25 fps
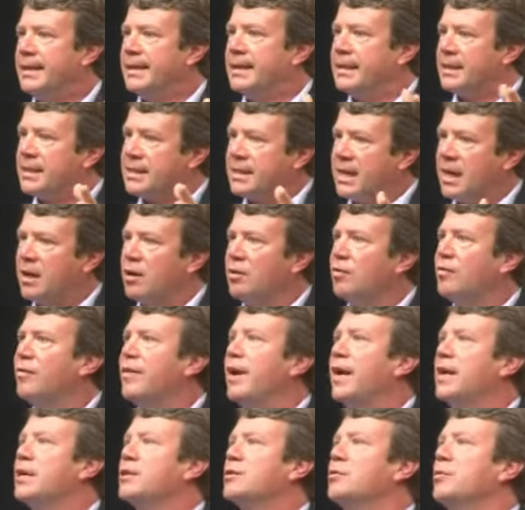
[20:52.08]
The second
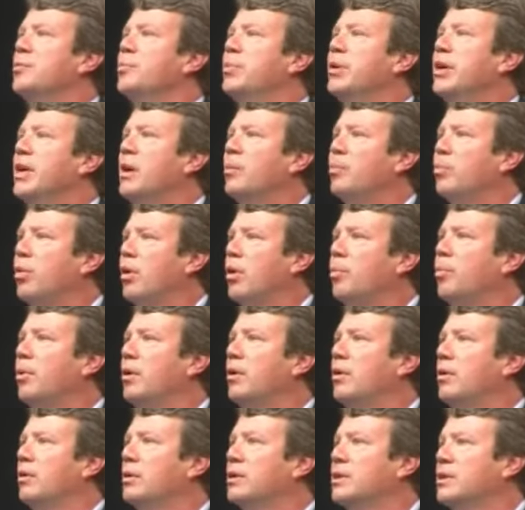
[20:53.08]
phase would be a
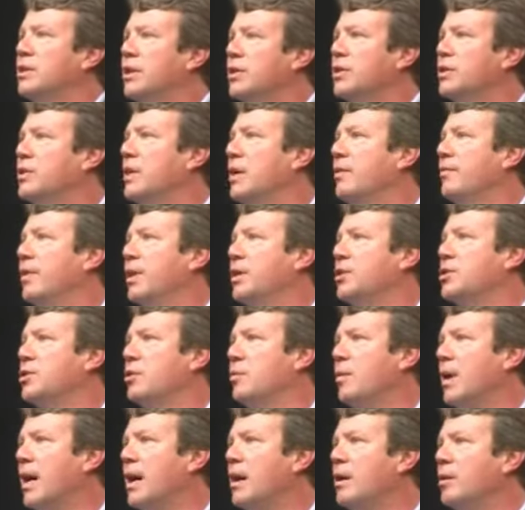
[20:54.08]
proper Series A
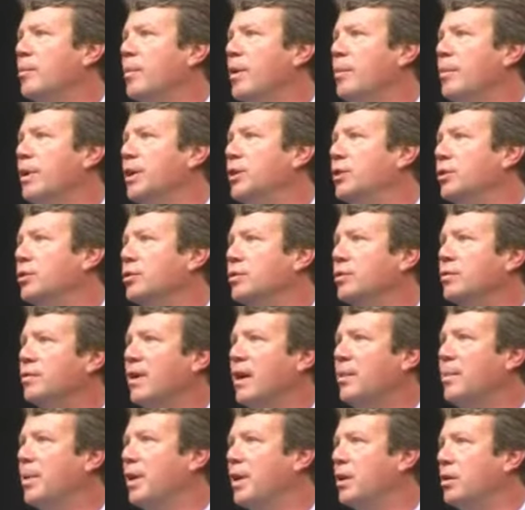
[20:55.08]
venture round, maybe 2 to
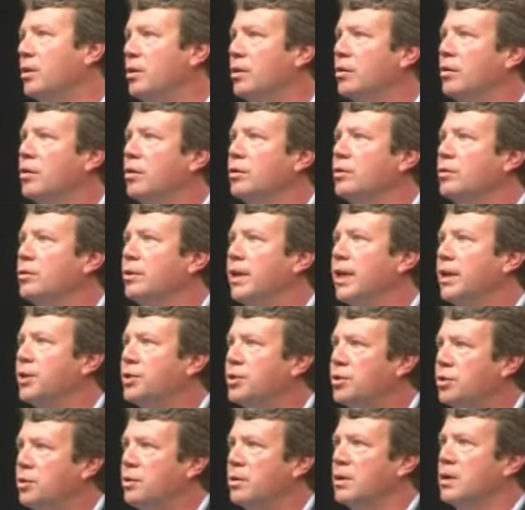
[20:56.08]
5 million euro to
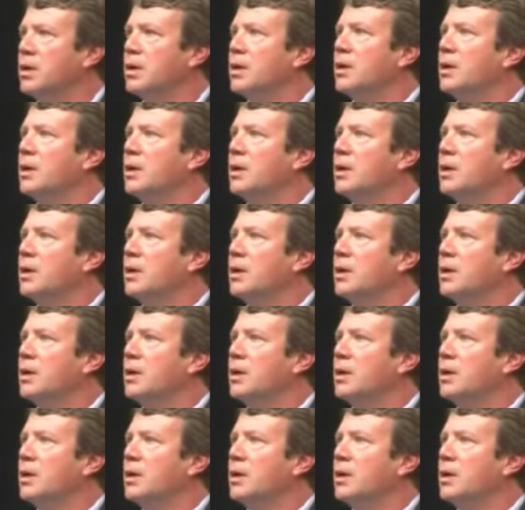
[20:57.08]
get you